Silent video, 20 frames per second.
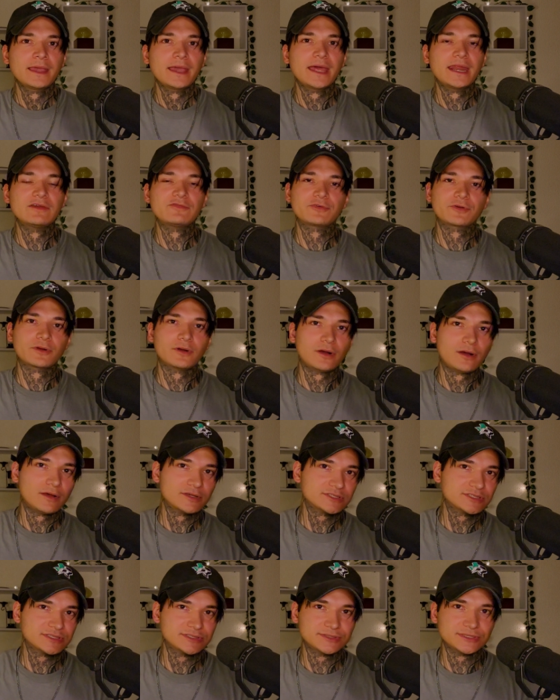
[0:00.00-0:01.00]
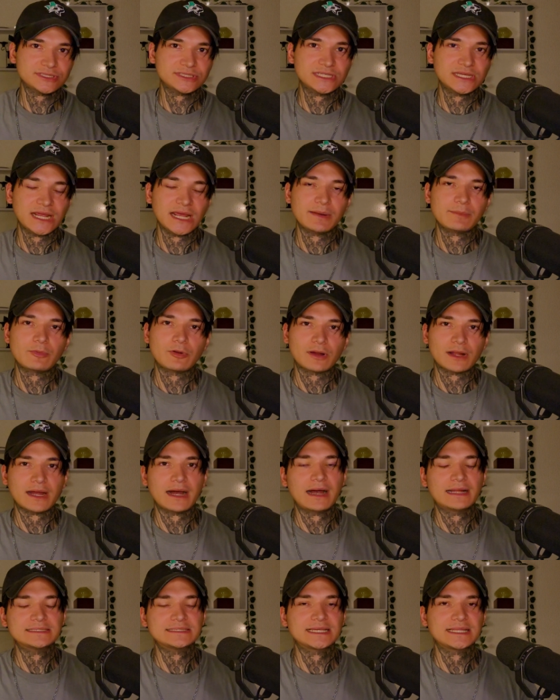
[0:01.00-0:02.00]
And if you're also interested in more
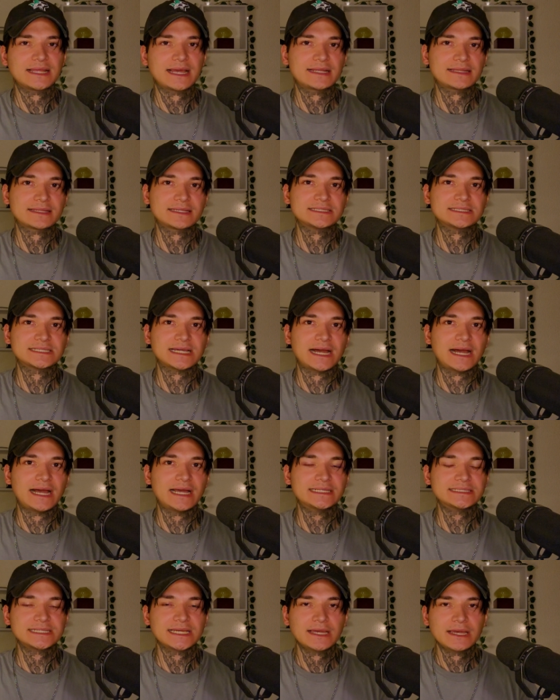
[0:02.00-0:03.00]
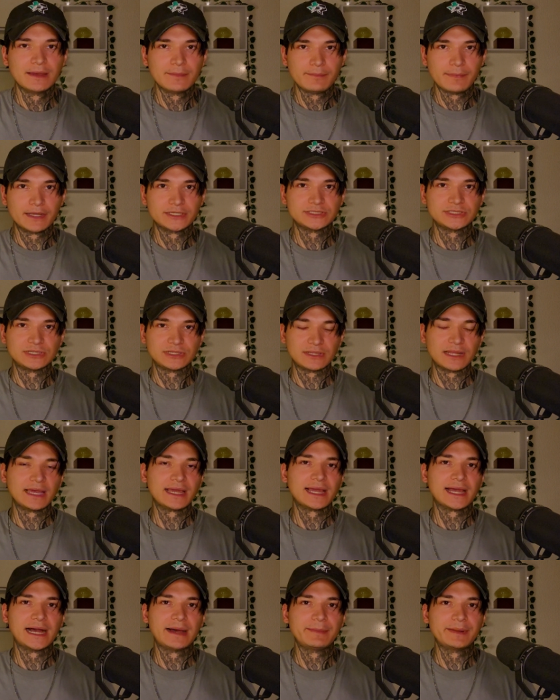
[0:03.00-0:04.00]
content like this, guys, make sure you
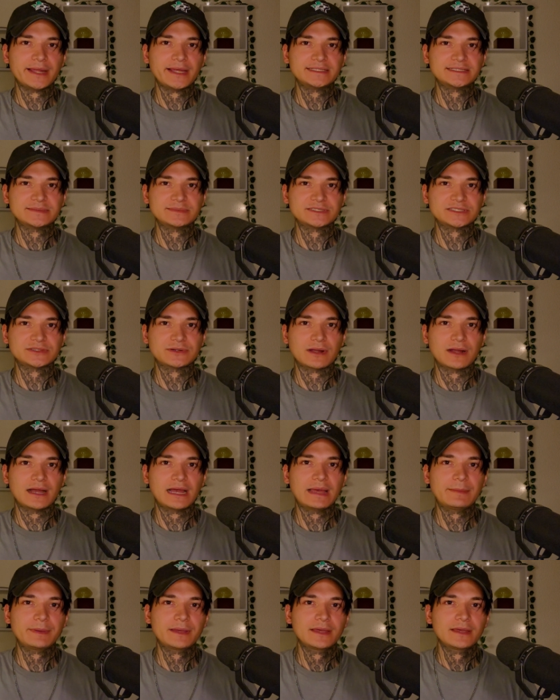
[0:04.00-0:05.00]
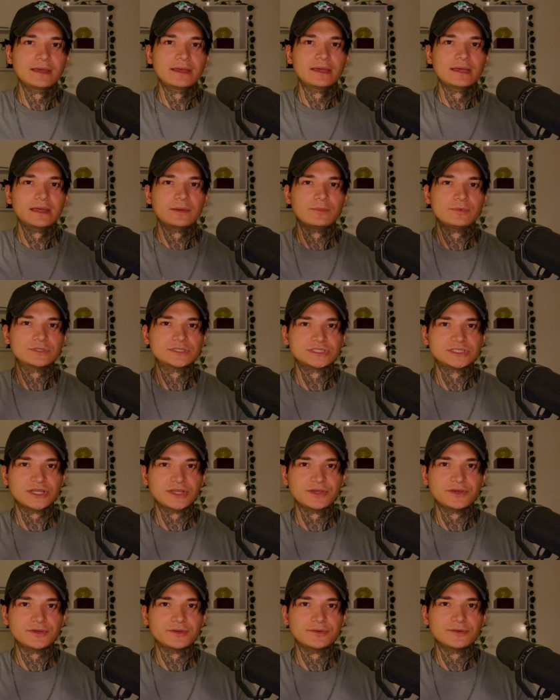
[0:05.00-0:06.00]
like, comment, and subscribe, and we'll see
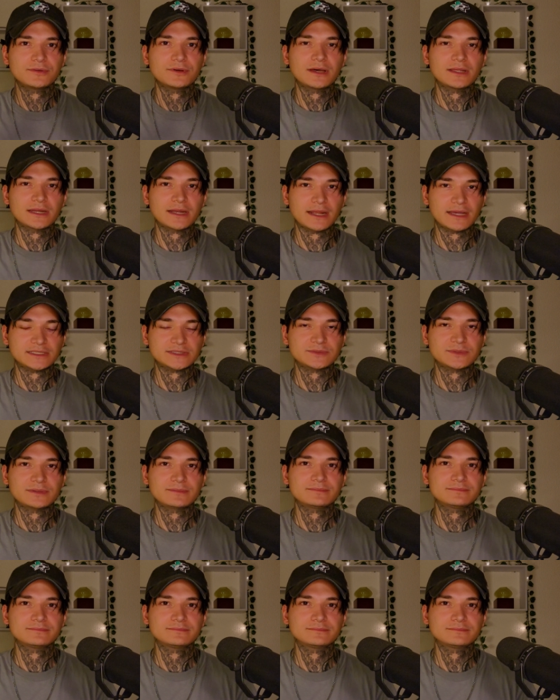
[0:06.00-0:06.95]
you on the next one.